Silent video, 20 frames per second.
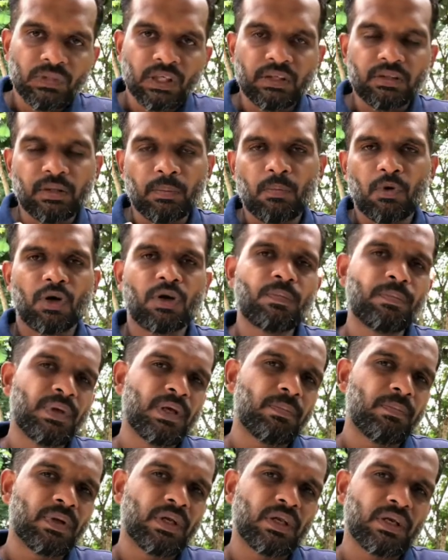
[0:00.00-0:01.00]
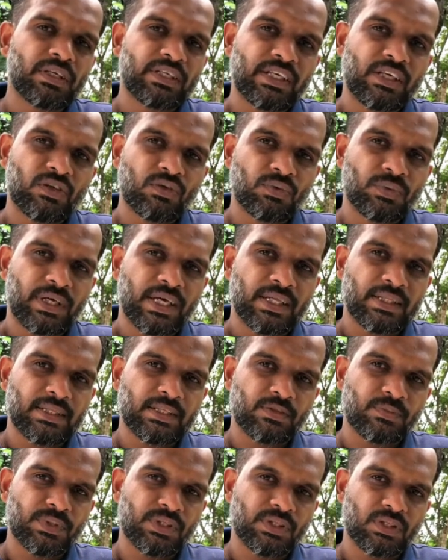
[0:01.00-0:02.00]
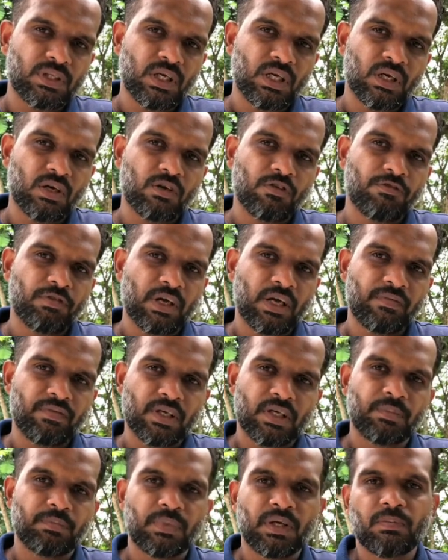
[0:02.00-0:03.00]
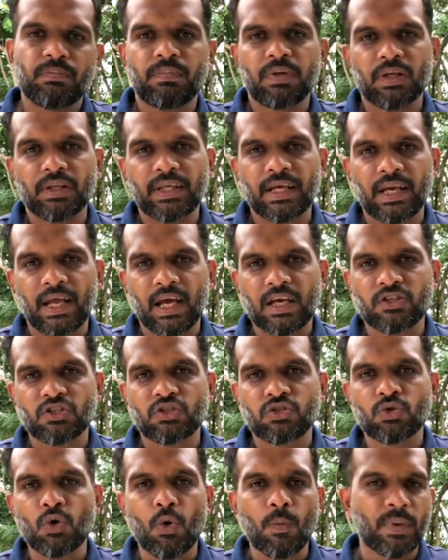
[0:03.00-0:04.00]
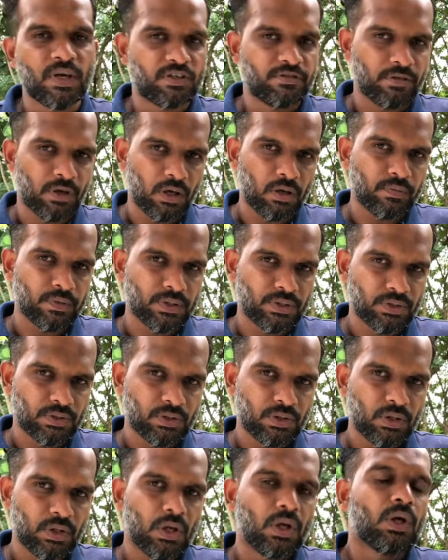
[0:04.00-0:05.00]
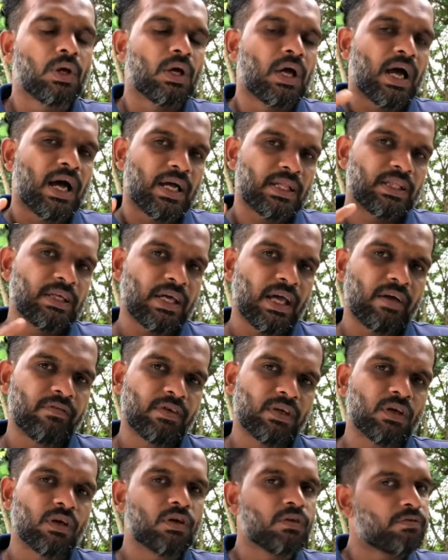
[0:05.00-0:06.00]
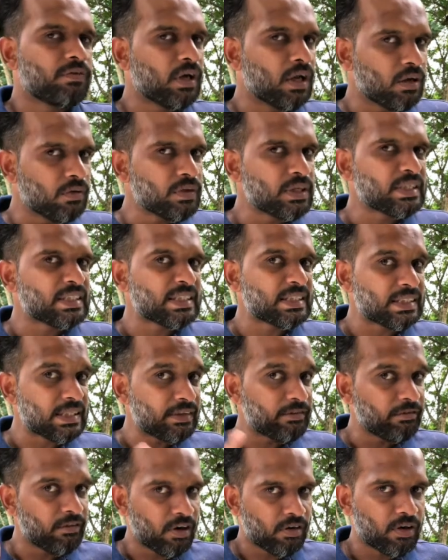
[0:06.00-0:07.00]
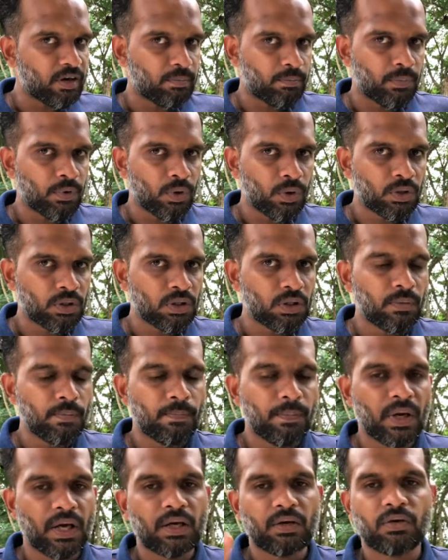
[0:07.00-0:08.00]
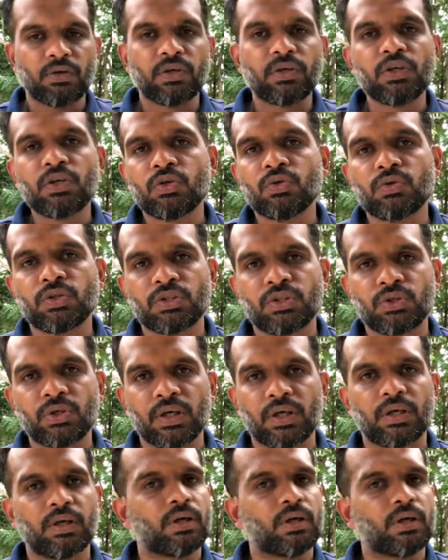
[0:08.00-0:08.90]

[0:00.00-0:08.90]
the lot of people tend to get this mistake of having people that has so much followers. I think having a lot of followers is very important, but you need to check.